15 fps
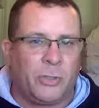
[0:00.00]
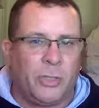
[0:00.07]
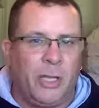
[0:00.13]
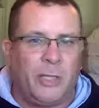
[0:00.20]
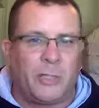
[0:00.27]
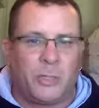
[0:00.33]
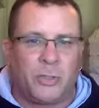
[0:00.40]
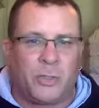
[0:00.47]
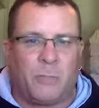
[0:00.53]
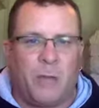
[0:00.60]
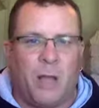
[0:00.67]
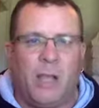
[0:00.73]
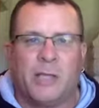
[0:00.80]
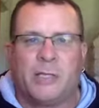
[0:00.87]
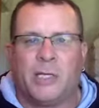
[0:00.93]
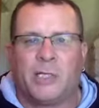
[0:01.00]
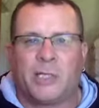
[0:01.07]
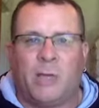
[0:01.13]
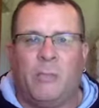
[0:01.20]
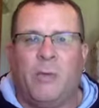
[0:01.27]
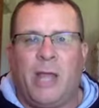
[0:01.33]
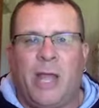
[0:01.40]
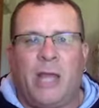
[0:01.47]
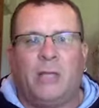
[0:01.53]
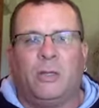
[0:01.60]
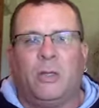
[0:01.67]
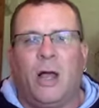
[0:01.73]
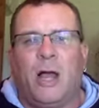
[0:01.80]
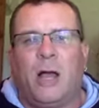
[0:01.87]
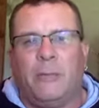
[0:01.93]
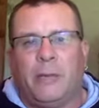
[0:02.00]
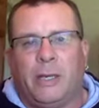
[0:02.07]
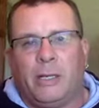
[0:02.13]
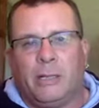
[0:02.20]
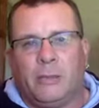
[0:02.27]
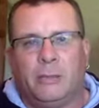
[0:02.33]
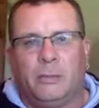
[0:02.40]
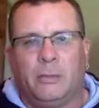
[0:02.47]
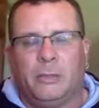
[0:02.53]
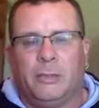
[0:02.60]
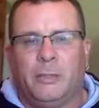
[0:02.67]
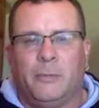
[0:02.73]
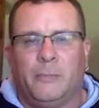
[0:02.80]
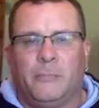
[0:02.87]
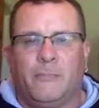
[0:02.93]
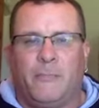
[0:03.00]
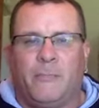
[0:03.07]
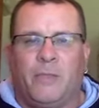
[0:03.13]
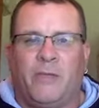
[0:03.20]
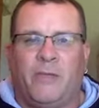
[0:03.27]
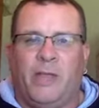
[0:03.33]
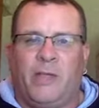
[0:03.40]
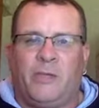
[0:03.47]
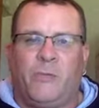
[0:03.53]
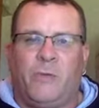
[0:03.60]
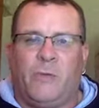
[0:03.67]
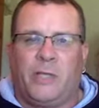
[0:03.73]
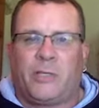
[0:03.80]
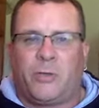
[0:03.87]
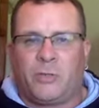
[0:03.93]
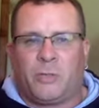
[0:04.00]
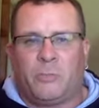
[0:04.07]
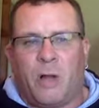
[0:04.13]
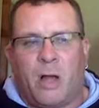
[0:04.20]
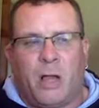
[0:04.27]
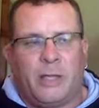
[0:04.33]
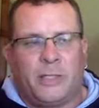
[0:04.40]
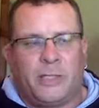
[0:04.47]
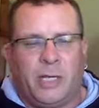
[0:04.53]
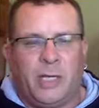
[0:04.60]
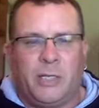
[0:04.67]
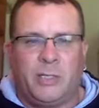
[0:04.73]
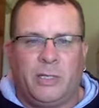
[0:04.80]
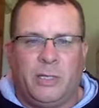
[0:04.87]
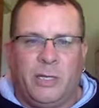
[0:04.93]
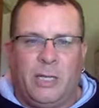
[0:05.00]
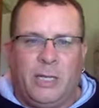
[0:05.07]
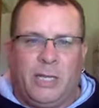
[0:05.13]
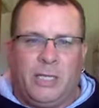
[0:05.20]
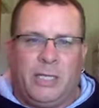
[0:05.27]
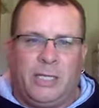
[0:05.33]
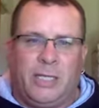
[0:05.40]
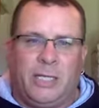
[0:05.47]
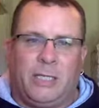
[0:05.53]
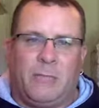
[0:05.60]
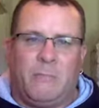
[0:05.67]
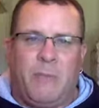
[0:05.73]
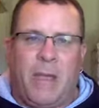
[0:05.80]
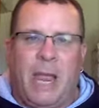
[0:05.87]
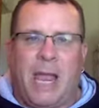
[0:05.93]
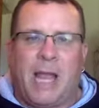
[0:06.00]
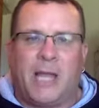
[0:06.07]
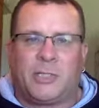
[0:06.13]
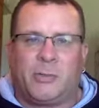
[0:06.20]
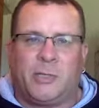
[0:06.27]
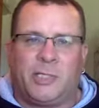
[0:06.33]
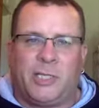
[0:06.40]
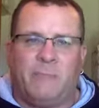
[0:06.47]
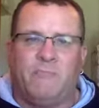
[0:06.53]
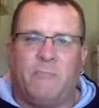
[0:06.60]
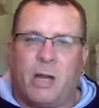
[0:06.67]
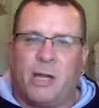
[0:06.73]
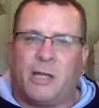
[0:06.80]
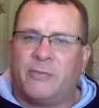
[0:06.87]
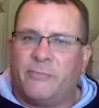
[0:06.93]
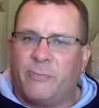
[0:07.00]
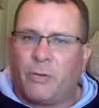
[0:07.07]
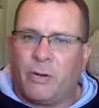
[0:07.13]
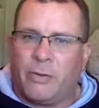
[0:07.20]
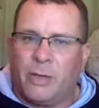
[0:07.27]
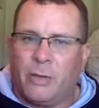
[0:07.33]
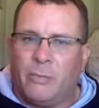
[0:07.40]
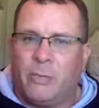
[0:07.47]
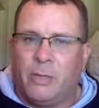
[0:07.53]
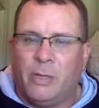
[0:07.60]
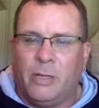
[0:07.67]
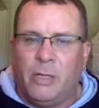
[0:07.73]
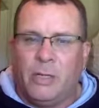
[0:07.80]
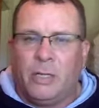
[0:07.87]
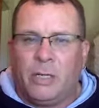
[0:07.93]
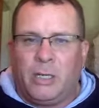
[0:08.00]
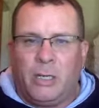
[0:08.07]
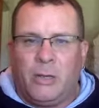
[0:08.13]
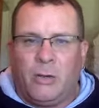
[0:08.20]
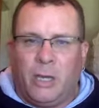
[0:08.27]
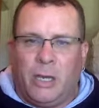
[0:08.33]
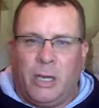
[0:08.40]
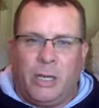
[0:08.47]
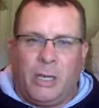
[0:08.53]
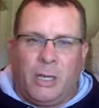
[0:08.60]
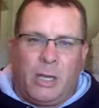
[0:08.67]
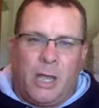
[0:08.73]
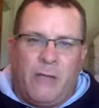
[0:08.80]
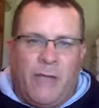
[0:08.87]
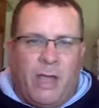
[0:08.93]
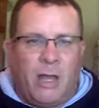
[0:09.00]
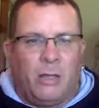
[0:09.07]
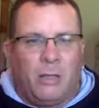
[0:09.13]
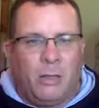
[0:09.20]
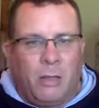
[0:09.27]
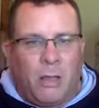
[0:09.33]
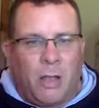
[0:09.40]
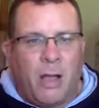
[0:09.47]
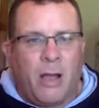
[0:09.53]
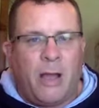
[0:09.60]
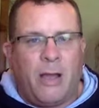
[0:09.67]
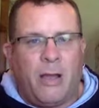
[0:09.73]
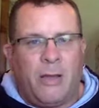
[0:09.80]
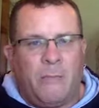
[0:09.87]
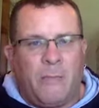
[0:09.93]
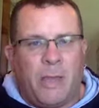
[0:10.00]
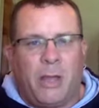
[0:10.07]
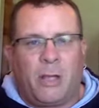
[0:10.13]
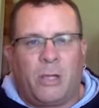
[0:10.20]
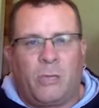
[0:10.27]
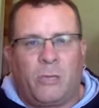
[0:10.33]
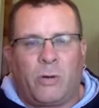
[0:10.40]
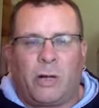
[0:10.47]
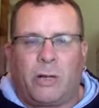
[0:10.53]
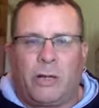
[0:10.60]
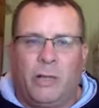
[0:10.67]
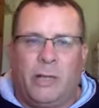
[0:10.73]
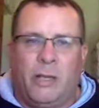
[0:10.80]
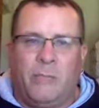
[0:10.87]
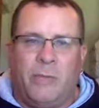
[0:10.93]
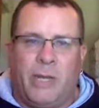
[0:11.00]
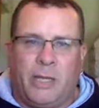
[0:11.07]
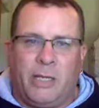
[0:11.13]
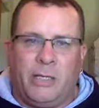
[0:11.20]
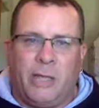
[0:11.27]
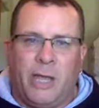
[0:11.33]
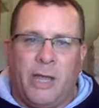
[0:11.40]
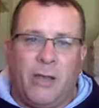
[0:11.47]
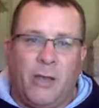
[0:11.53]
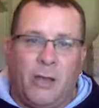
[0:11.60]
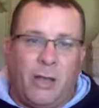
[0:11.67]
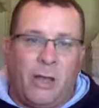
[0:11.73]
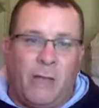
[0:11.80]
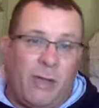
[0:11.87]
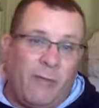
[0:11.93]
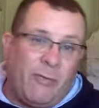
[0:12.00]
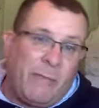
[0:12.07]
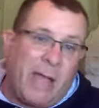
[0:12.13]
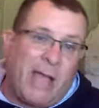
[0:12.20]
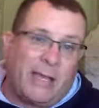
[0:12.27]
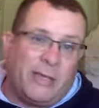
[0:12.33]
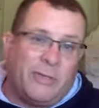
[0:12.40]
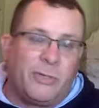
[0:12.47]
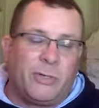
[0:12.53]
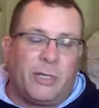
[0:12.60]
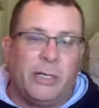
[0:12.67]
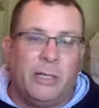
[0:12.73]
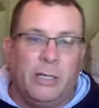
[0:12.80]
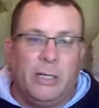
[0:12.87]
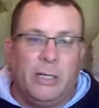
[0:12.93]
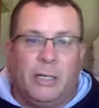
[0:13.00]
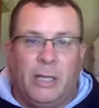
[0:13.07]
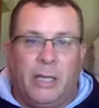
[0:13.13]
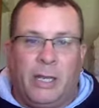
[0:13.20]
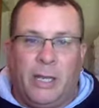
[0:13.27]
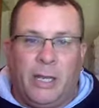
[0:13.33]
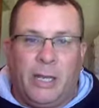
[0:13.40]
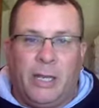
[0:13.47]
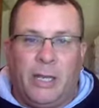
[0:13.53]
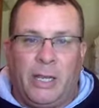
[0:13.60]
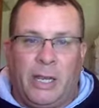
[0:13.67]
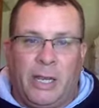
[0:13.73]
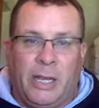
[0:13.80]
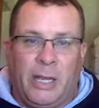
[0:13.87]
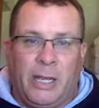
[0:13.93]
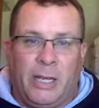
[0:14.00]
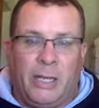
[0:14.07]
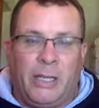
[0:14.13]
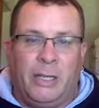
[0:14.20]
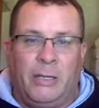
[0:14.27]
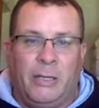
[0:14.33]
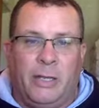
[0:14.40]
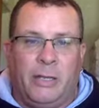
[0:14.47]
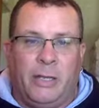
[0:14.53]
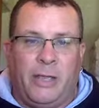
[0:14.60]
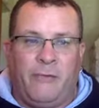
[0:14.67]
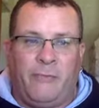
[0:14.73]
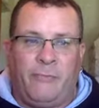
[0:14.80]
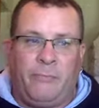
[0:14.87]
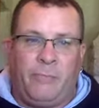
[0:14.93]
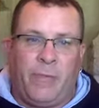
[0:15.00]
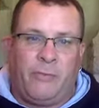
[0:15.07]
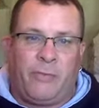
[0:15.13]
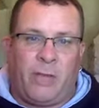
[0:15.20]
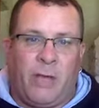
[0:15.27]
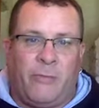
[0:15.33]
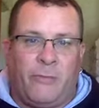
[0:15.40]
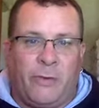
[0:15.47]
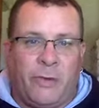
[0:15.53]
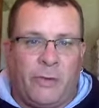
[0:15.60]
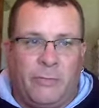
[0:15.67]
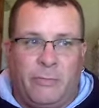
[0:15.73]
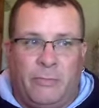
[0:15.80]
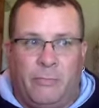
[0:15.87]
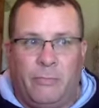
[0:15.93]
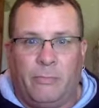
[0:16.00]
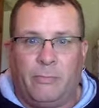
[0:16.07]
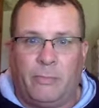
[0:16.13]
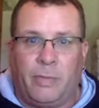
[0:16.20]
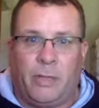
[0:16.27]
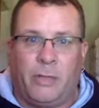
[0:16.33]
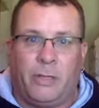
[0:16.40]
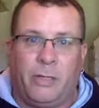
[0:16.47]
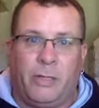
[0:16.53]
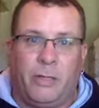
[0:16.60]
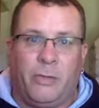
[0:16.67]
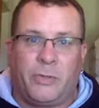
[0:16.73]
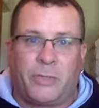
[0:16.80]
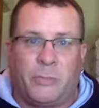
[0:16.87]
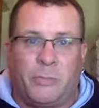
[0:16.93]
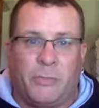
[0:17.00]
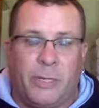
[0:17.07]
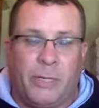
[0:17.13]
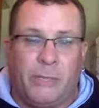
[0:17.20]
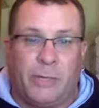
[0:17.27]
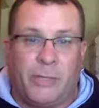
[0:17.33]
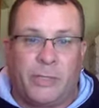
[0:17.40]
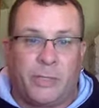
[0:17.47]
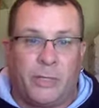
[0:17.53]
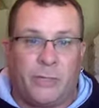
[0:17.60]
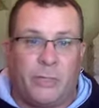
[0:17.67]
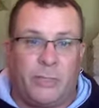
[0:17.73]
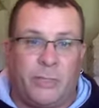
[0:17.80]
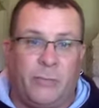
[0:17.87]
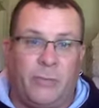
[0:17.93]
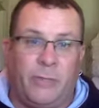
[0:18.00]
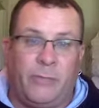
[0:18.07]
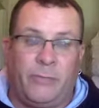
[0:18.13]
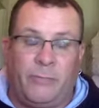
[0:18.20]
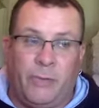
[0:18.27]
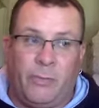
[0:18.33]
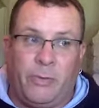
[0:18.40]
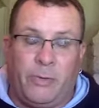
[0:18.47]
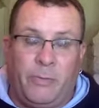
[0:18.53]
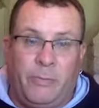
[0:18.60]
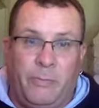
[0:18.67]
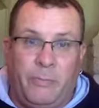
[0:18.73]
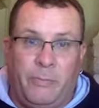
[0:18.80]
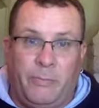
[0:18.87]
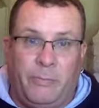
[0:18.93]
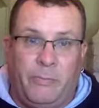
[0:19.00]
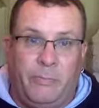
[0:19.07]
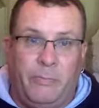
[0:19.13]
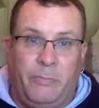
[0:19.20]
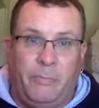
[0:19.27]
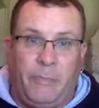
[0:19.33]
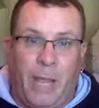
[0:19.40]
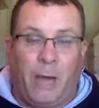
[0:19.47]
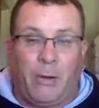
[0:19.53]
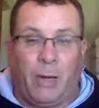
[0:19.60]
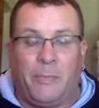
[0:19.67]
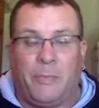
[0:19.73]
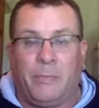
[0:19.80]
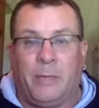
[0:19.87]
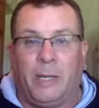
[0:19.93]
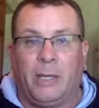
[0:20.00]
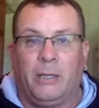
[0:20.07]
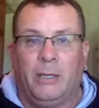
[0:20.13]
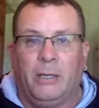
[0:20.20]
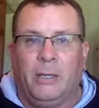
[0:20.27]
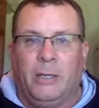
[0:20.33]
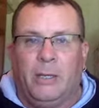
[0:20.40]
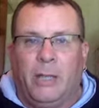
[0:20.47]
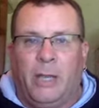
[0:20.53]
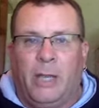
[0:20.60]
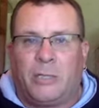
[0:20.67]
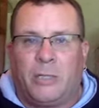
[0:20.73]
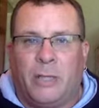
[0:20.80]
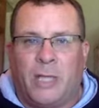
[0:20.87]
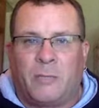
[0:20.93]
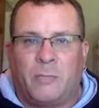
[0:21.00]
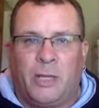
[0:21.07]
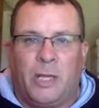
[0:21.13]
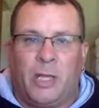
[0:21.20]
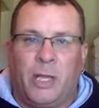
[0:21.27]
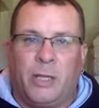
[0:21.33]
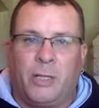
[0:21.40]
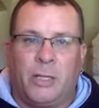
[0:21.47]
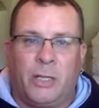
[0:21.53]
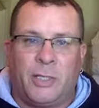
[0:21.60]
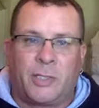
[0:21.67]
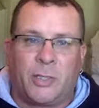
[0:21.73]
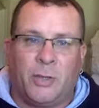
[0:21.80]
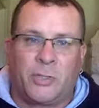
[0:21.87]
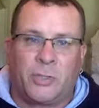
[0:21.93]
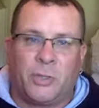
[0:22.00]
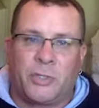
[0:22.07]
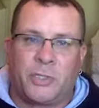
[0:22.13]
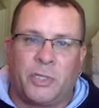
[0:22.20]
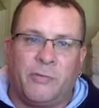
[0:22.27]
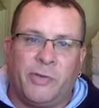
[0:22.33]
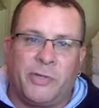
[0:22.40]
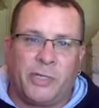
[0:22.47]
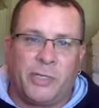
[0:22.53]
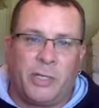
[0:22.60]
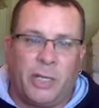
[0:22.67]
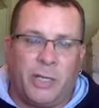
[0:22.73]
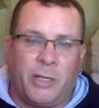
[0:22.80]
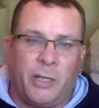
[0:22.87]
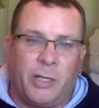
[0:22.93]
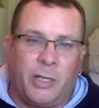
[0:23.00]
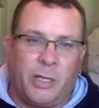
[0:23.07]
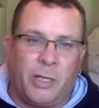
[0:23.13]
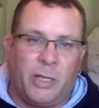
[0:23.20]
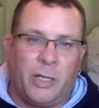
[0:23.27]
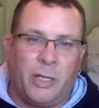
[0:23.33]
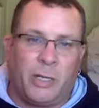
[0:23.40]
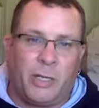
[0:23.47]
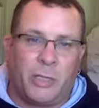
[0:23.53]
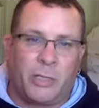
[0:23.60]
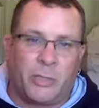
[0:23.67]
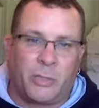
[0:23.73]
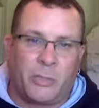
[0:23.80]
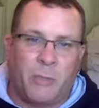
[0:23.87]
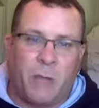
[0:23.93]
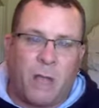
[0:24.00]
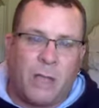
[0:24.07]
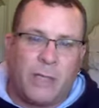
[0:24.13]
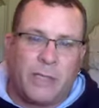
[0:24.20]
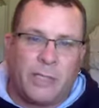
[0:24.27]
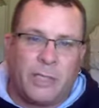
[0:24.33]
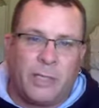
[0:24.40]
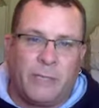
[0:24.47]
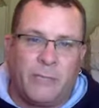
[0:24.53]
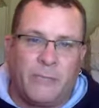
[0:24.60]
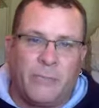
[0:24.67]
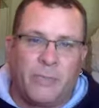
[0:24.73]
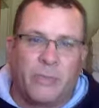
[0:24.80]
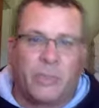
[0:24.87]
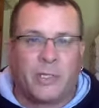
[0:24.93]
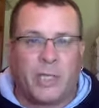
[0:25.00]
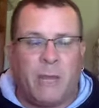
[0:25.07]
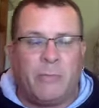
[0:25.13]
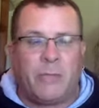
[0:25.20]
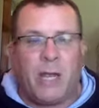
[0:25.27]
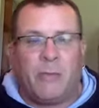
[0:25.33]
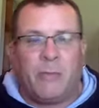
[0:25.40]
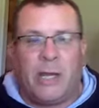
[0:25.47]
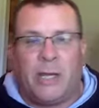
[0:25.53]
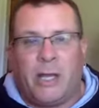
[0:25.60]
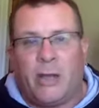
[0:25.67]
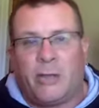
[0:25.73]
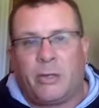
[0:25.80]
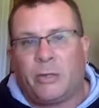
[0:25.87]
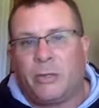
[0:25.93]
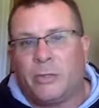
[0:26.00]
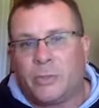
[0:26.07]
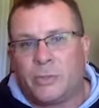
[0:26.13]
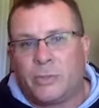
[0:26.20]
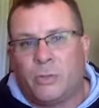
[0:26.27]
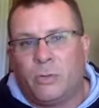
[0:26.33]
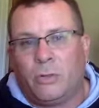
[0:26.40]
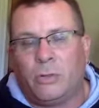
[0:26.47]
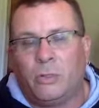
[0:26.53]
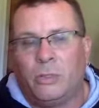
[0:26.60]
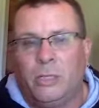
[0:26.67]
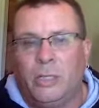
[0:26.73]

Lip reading: good, social policy. Someone had a lobby to each one of these social policies to get them passed, to receive monies for them. And I've had a lot of medical work done. I have a back injury, and they've covered some pretty big surgeries that would have bankrupted me. And so that's been a good social service, a good social policy. At the same time, right now you're in school,